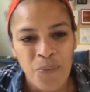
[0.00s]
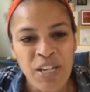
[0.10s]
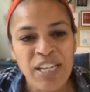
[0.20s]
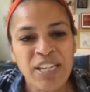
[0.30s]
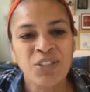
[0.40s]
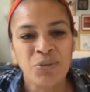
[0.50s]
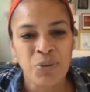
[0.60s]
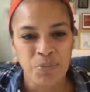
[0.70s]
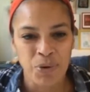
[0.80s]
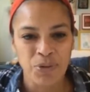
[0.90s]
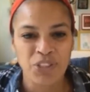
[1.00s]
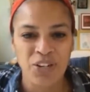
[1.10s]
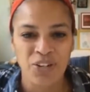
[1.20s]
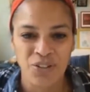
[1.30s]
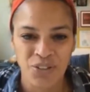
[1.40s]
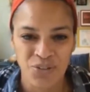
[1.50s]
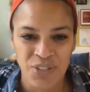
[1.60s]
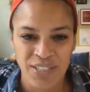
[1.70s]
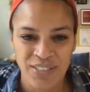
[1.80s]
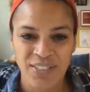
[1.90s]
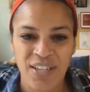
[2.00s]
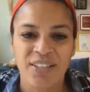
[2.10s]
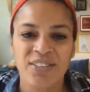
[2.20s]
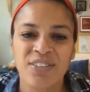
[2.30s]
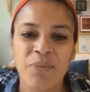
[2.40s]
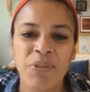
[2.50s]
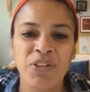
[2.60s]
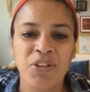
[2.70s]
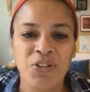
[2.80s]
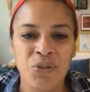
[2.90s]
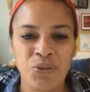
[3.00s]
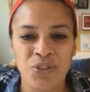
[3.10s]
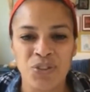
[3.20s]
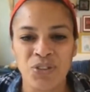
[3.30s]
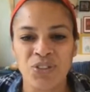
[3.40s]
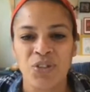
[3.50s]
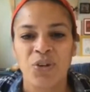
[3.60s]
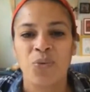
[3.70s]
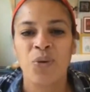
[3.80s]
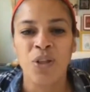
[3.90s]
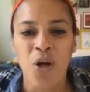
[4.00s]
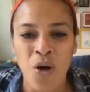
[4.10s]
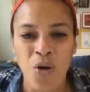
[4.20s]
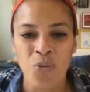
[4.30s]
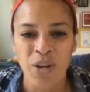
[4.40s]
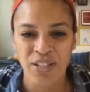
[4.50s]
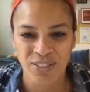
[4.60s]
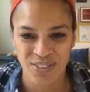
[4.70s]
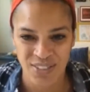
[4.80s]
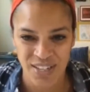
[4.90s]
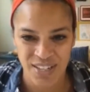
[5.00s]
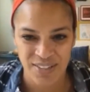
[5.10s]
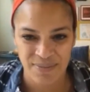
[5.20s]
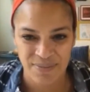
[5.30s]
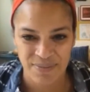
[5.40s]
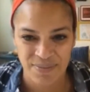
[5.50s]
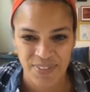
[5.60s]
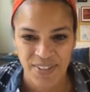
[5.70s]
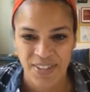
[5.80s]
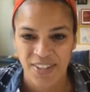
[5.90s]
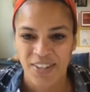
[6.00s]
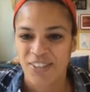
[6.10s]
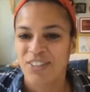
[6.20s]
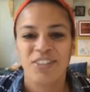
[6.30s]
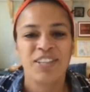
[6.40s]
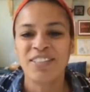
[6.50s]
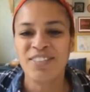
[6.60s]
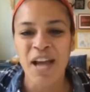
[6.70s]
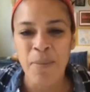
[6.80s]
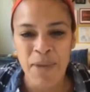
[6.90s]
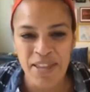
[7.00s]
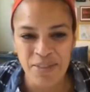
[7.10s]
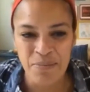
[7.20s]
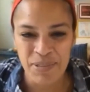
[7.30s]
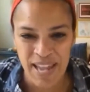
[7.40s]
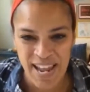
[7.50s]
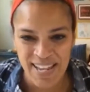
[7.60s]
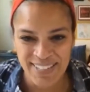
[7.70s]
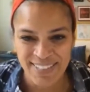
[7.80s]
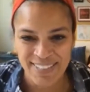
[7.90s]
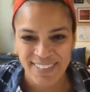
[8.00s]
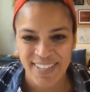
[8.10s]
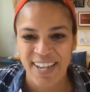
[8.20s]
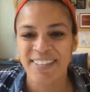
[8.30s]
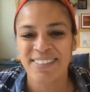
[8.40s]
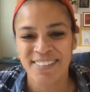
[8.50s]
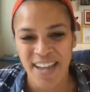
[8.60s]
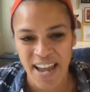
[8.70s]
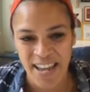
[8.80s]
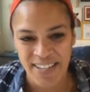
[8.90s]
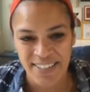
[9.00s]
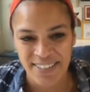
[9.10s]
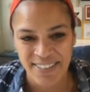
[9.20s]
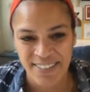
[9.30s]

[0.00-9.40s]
We need to approach error screens as something that users will always see. Let's not make them bland and sad.